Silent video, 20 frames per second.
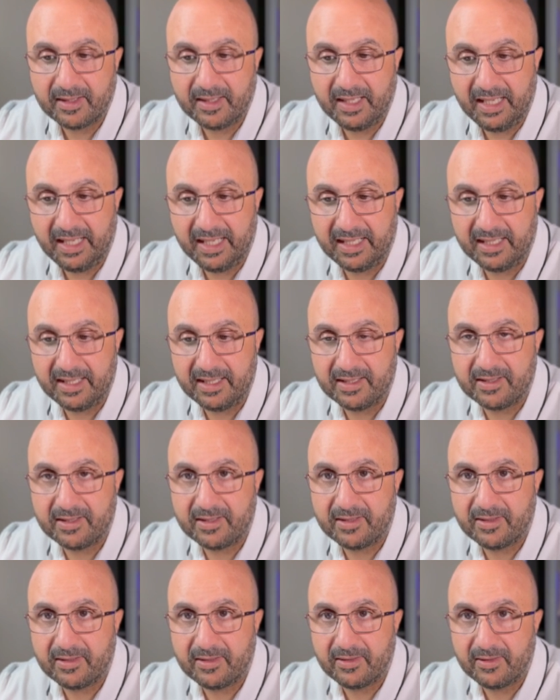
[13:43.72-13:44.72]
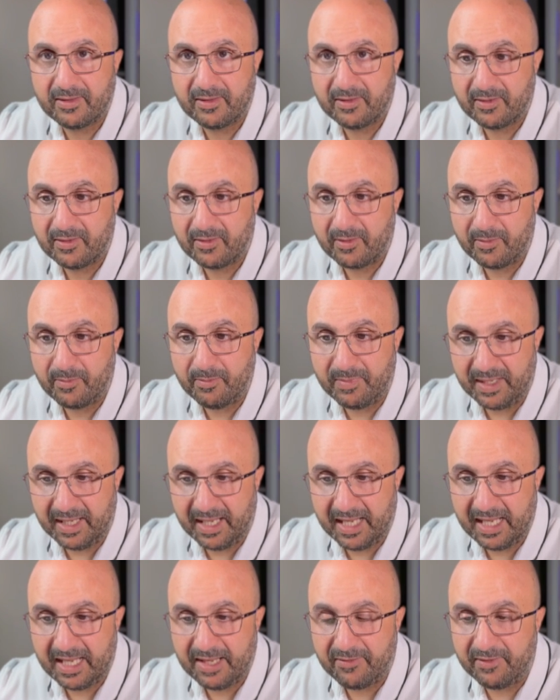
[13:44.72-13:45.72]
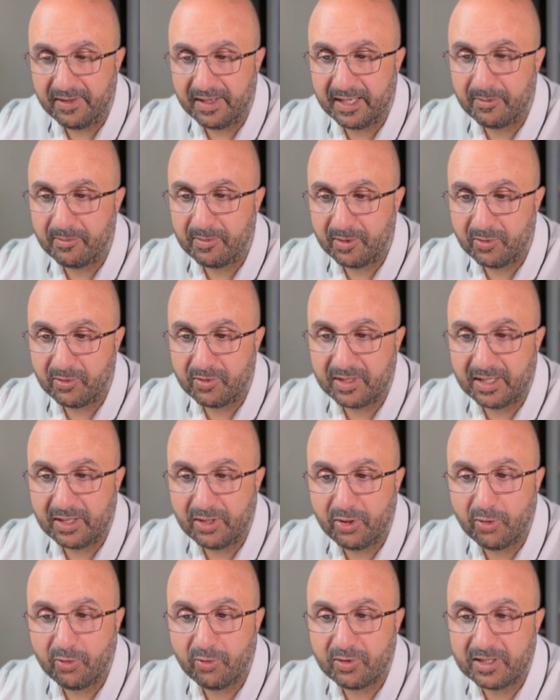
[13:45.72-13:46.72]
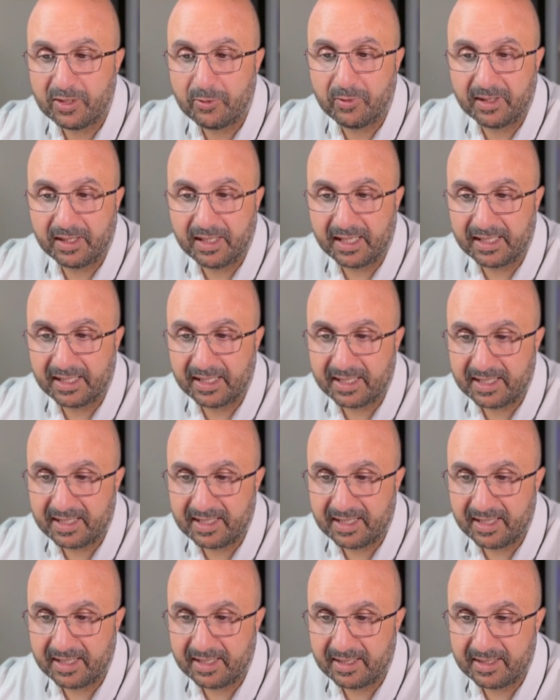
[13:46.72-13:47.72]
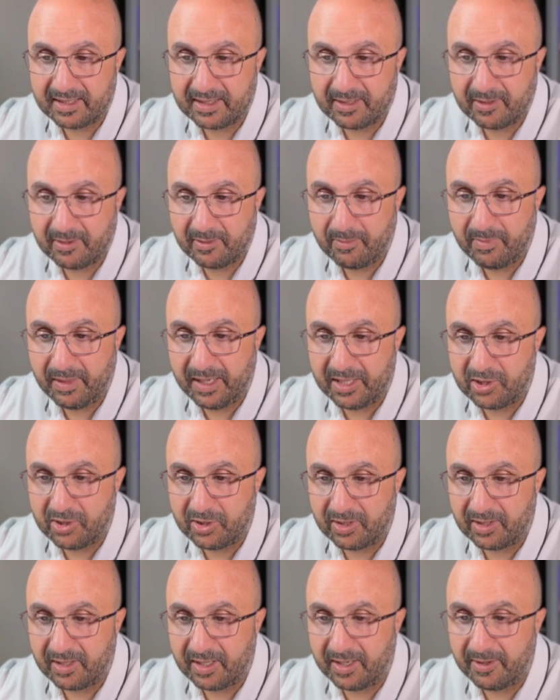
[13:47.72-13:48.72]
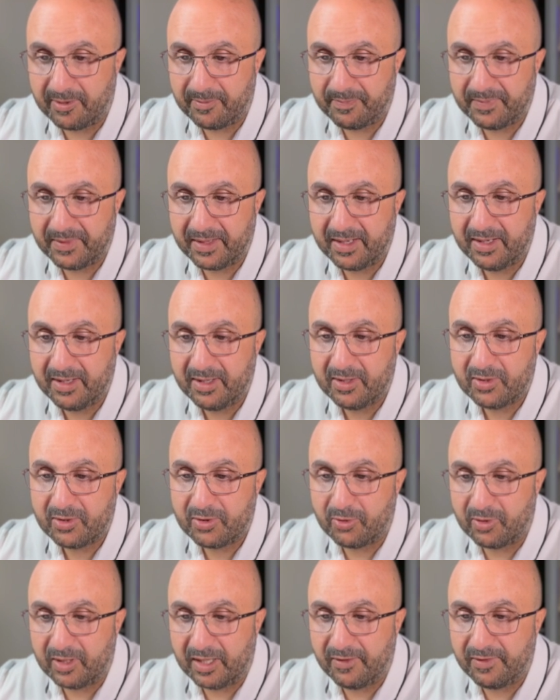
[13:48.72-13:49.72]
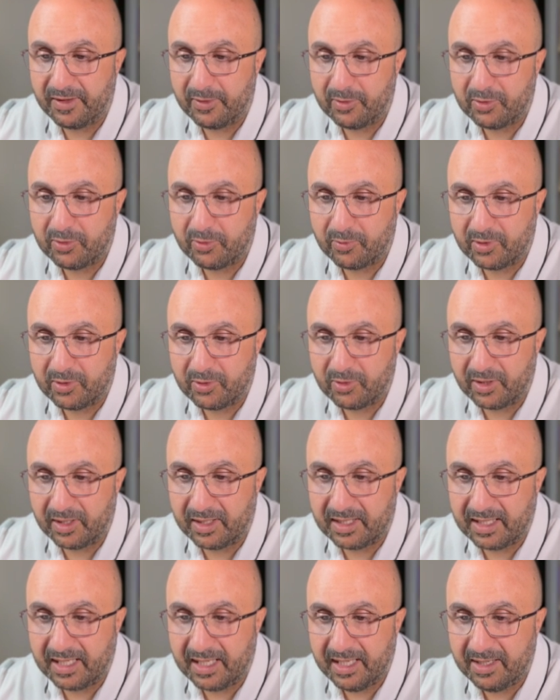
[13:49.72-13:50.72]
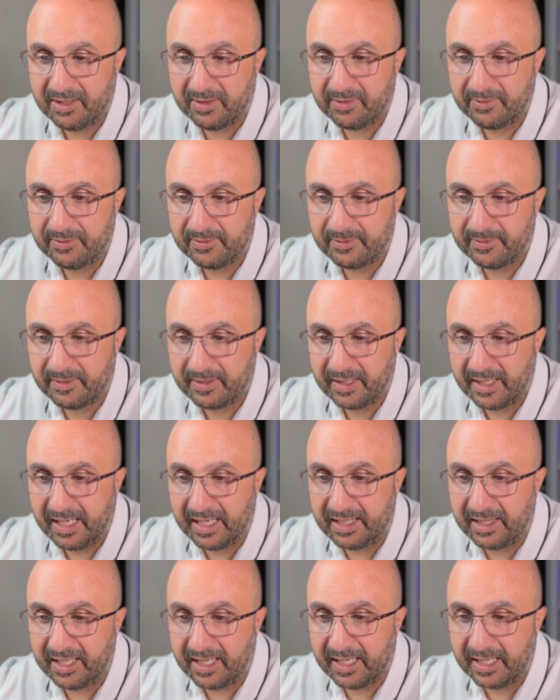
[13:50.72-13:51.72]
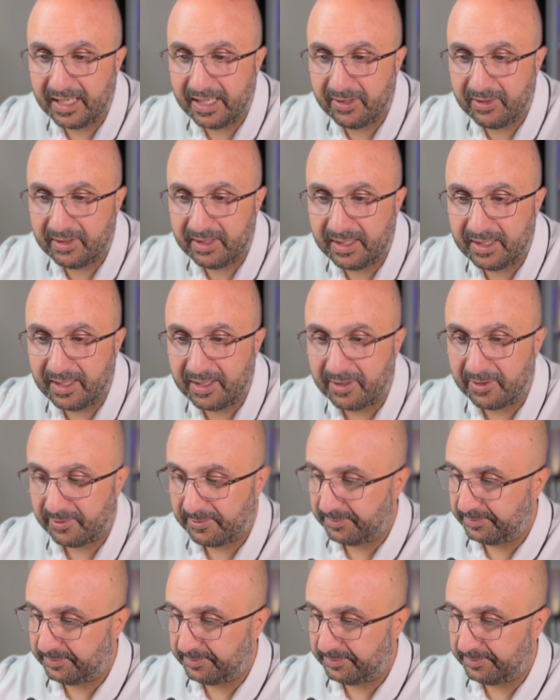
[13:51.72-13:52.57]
it is behaving because it knows it recognized this patient here. So if I were to return it here and declare it in here,